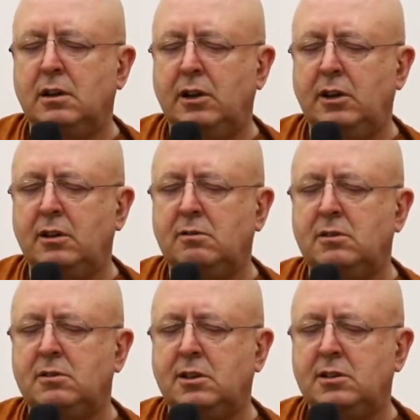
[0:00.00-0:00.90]
Any
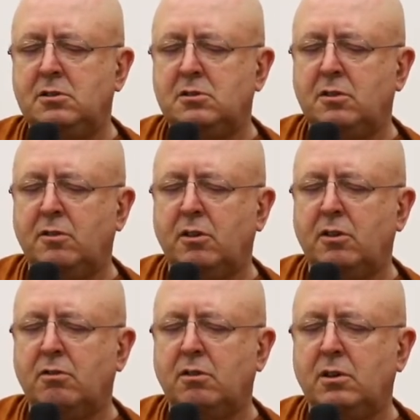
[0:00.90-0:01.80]
irritations of the
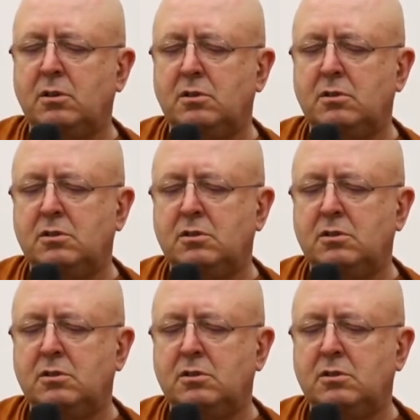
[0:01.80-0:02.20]
throat,